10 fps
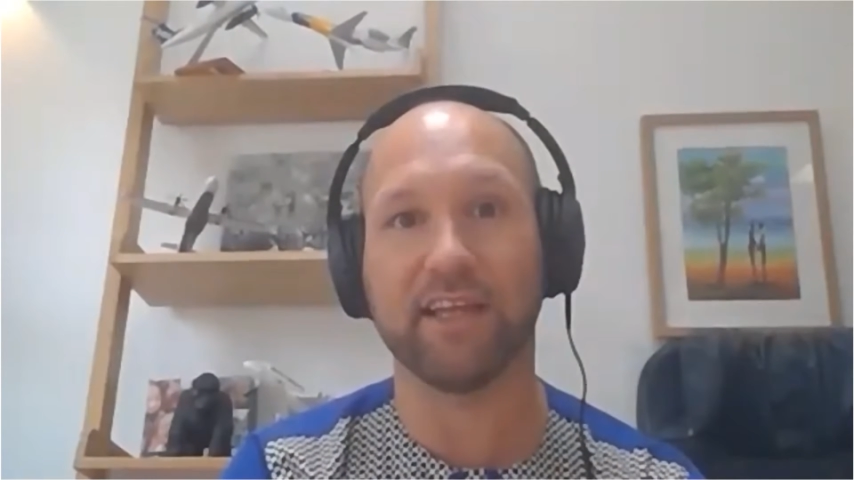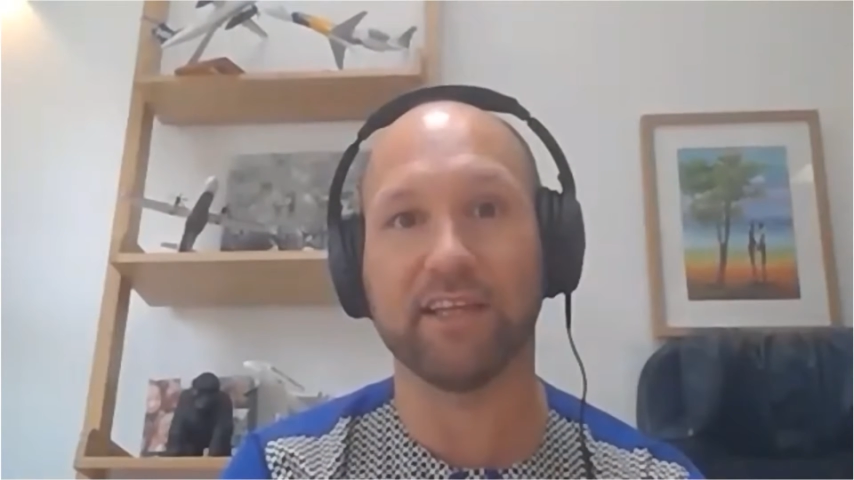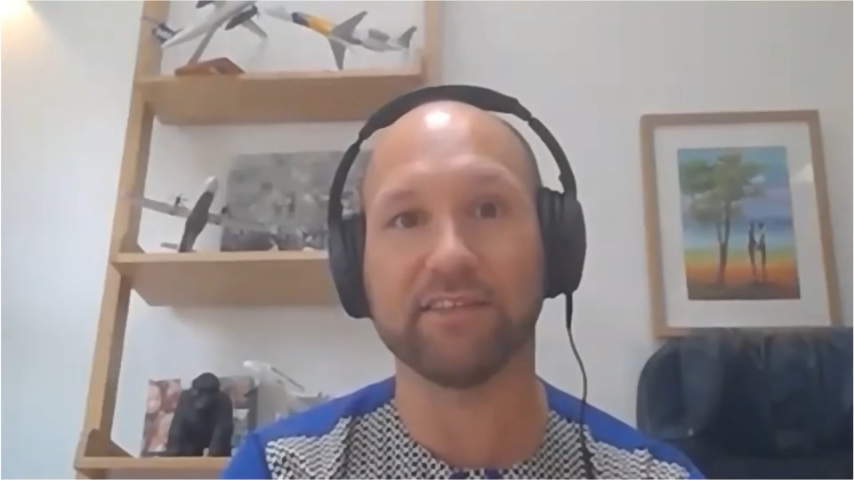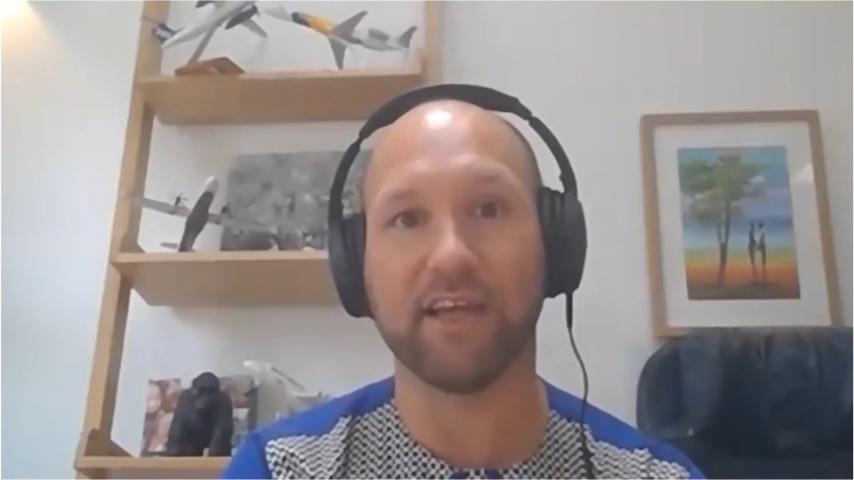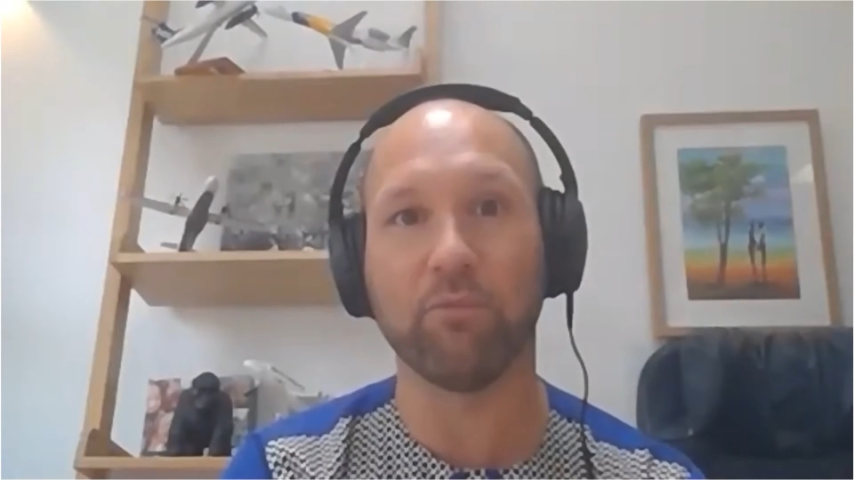
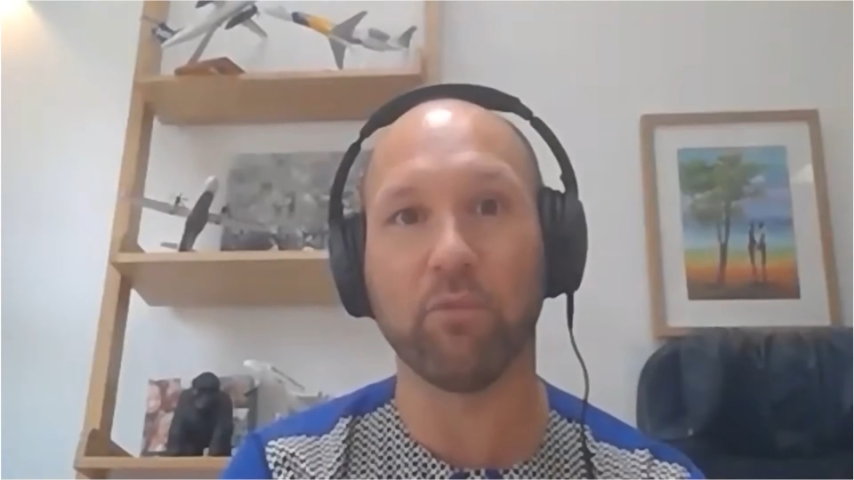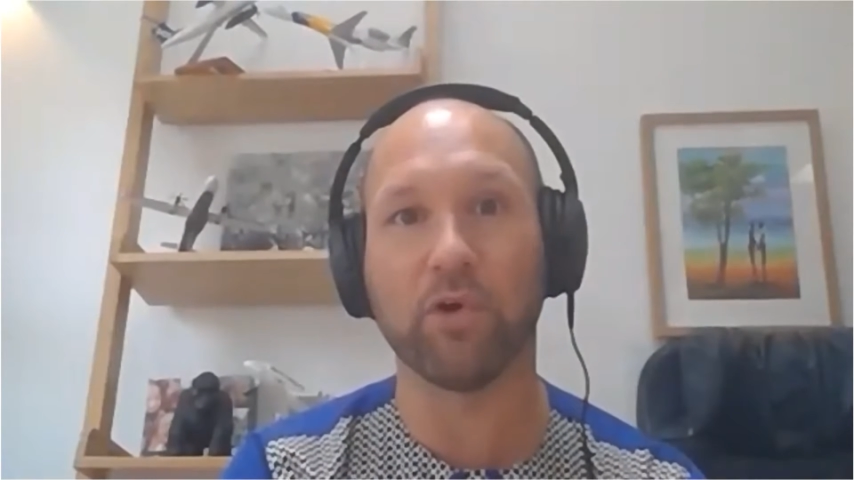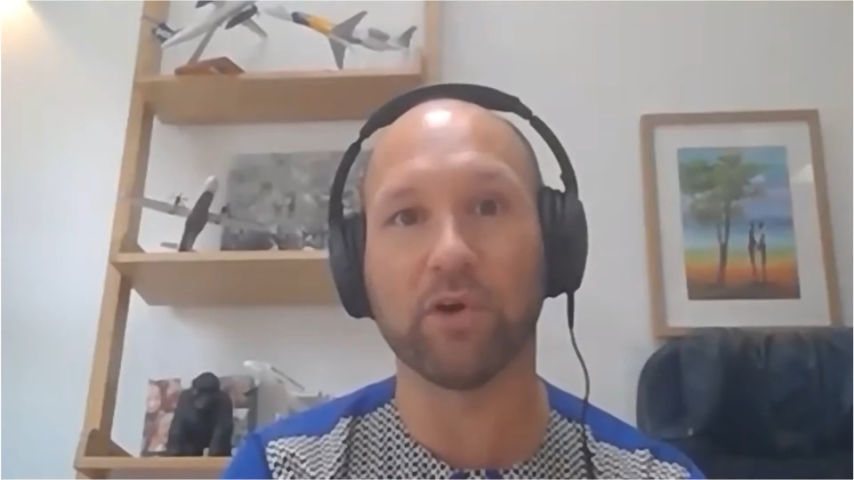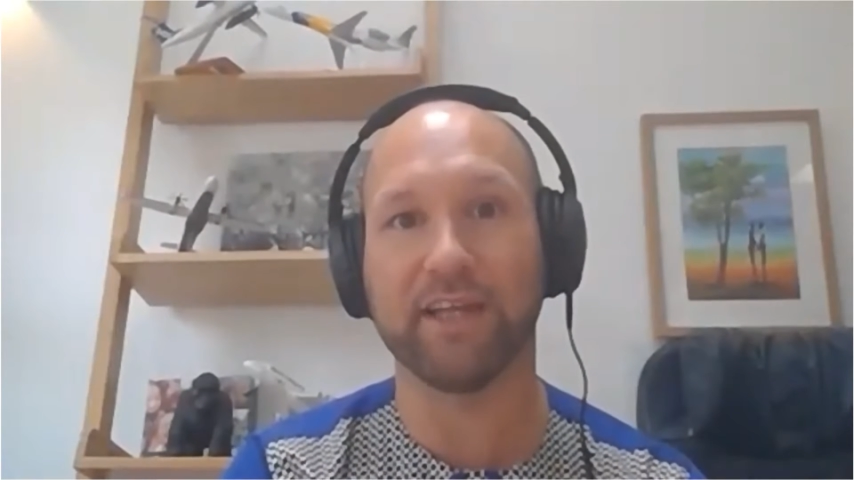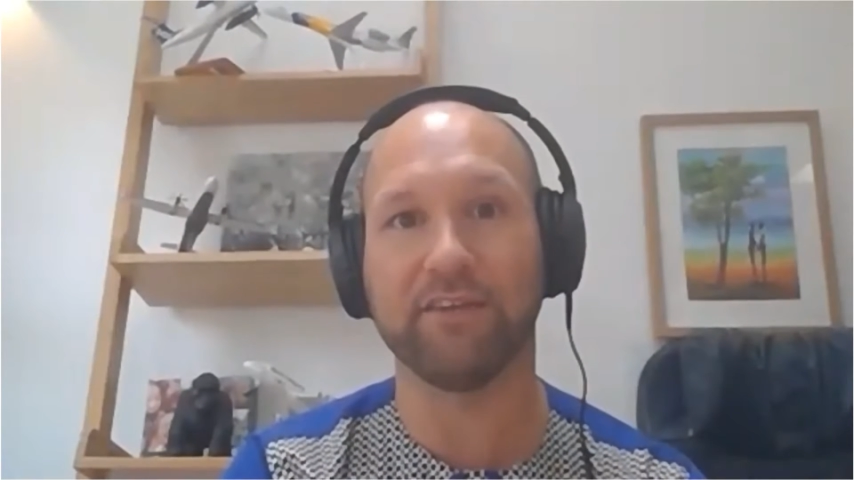and
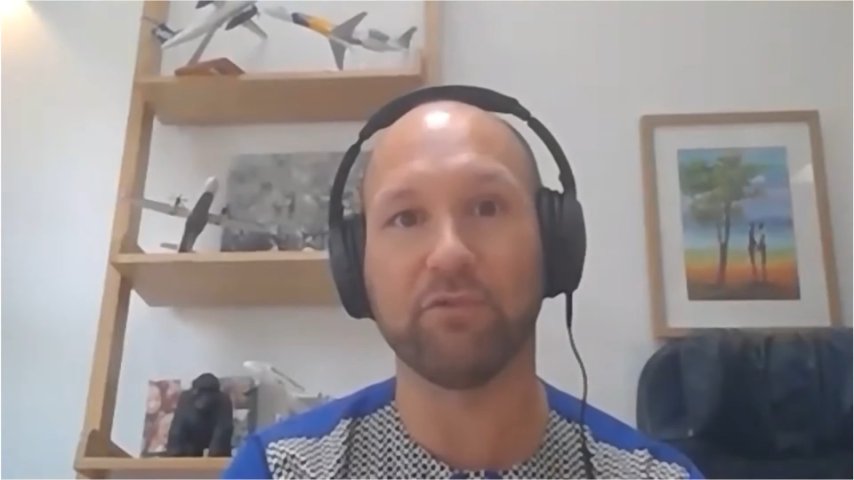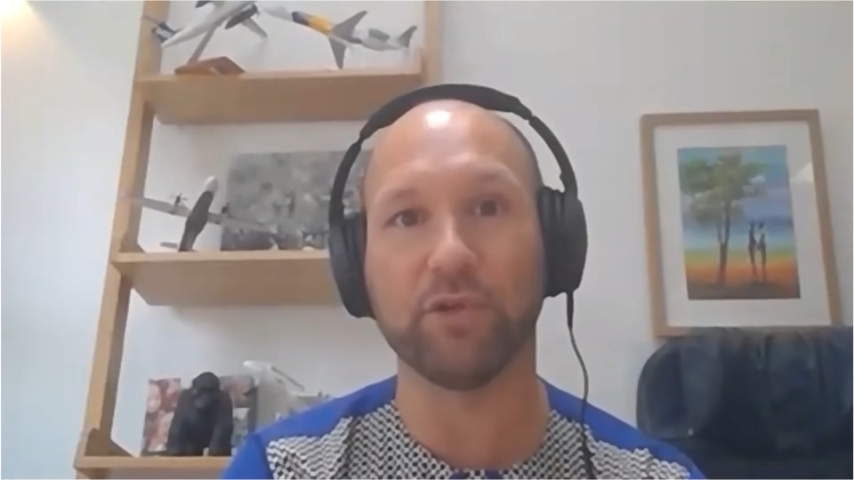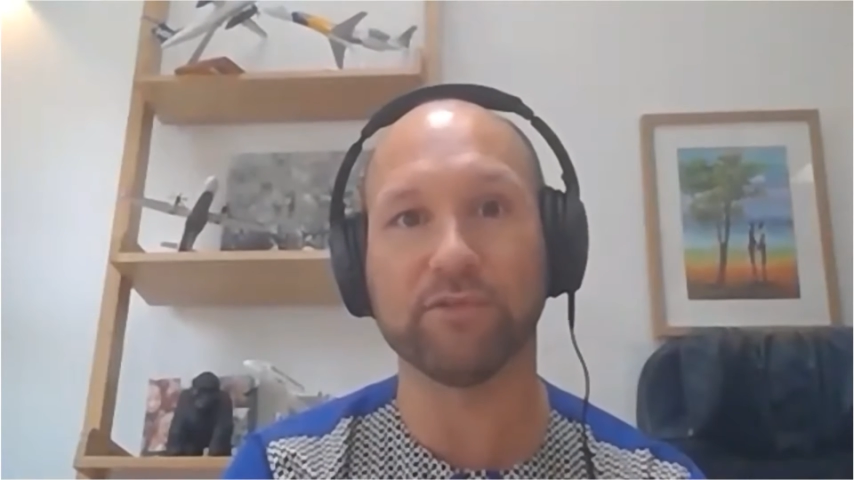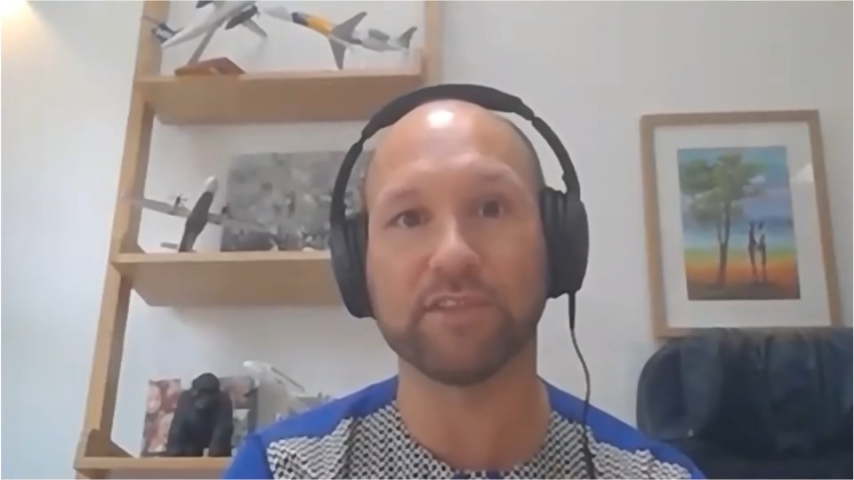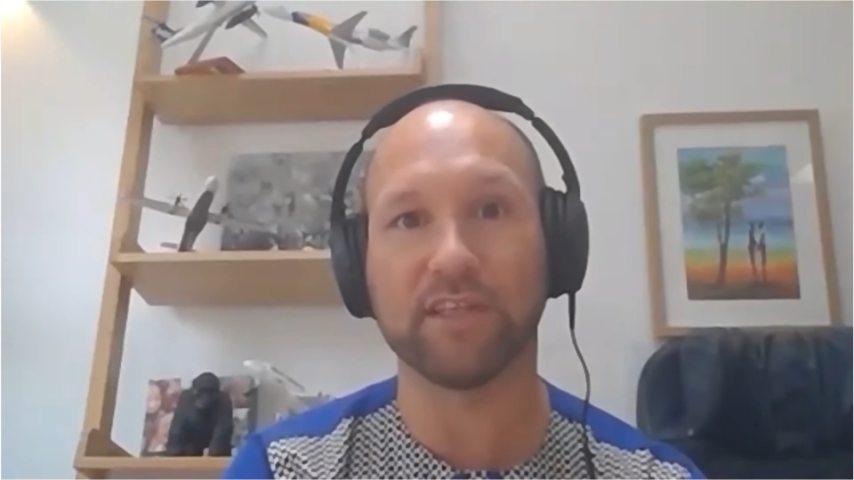what kind of
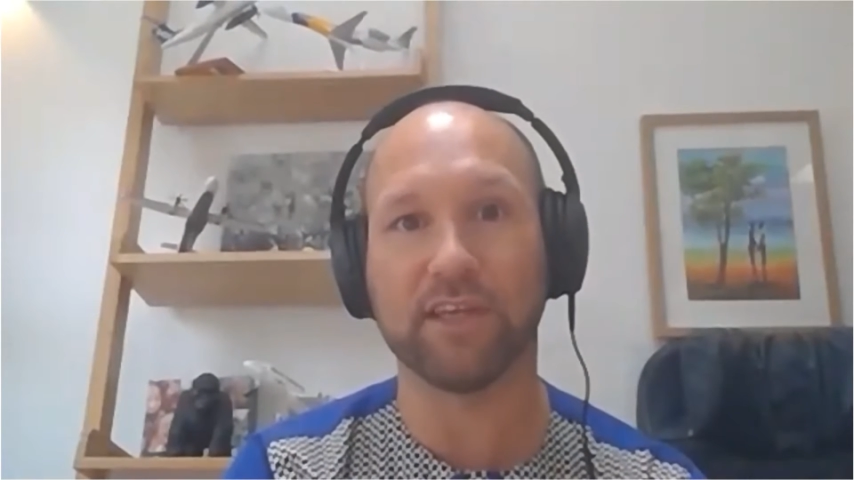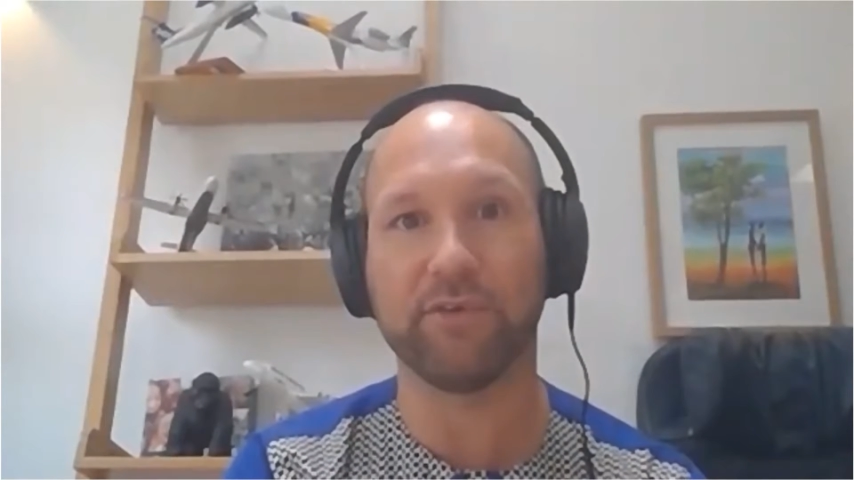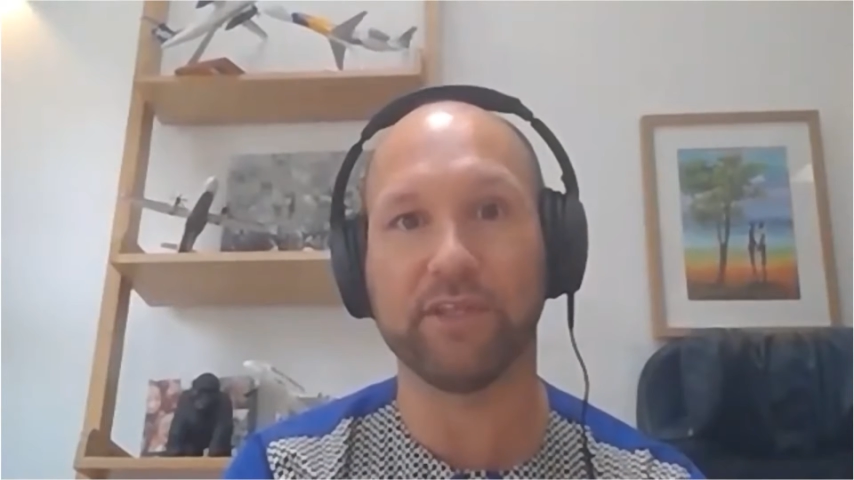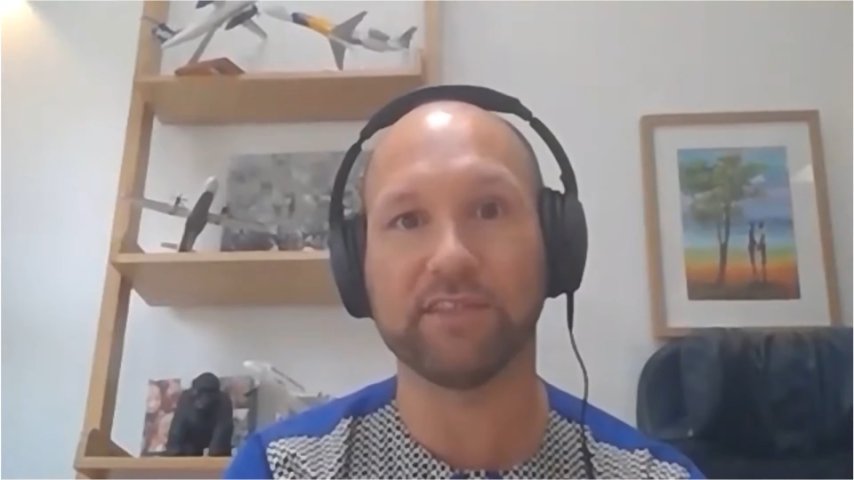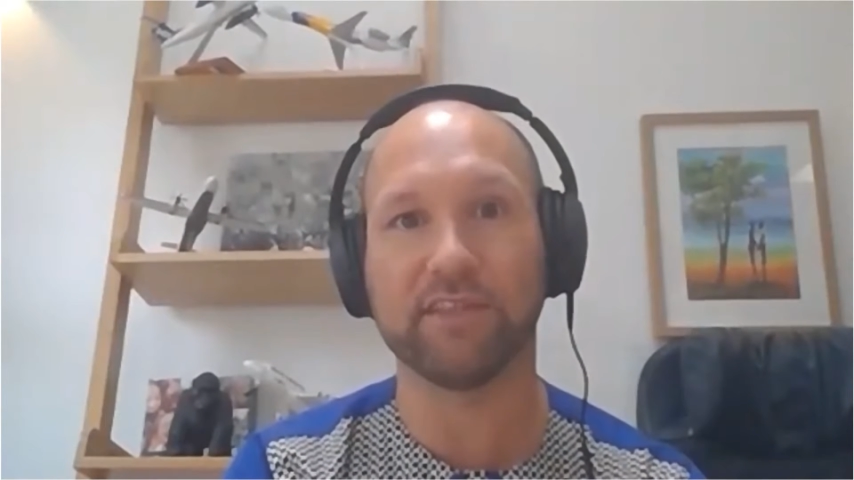routes are
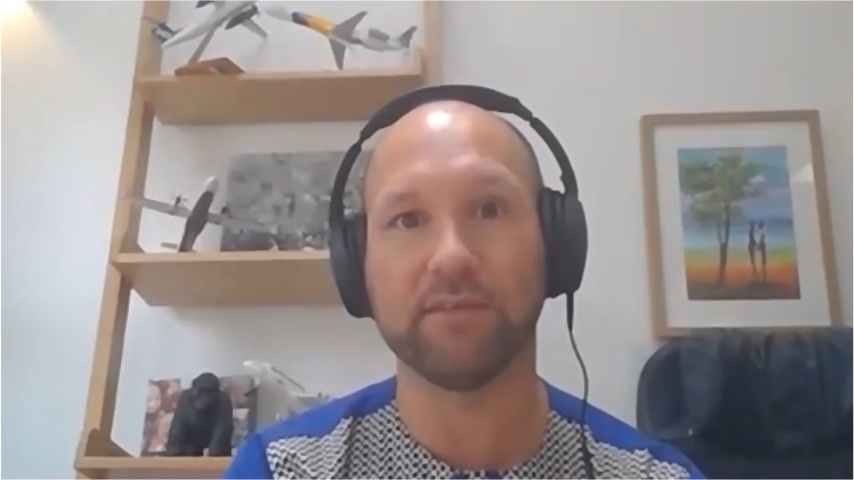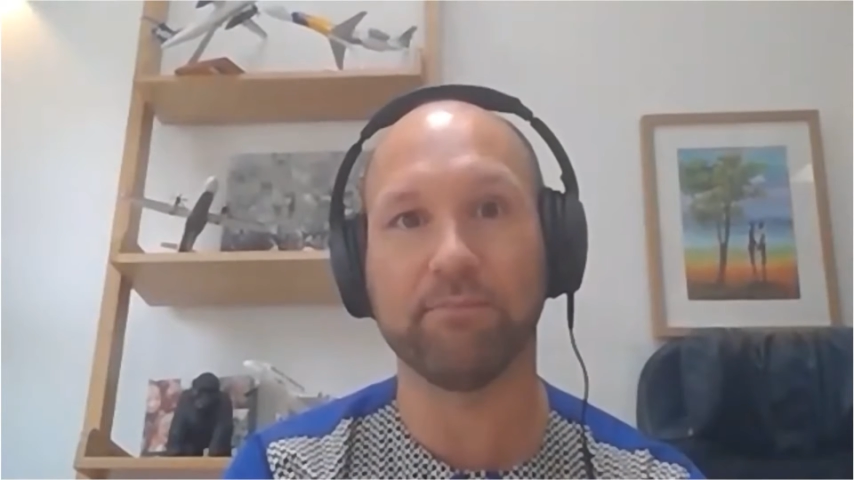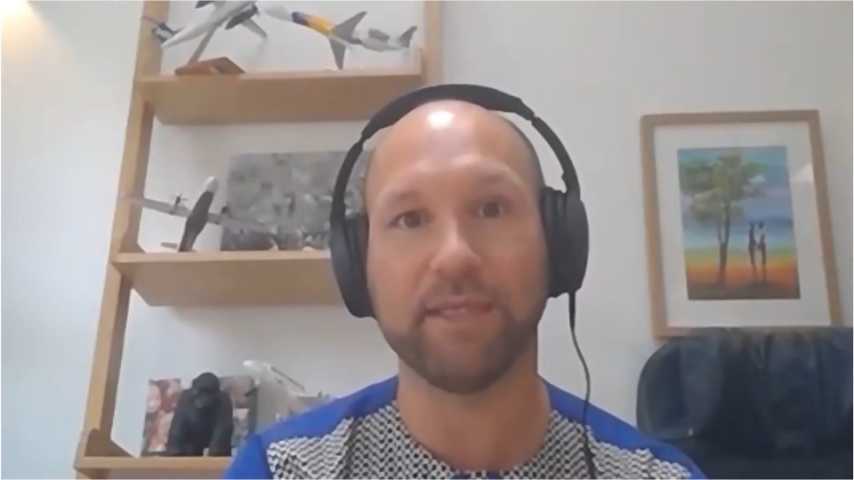going to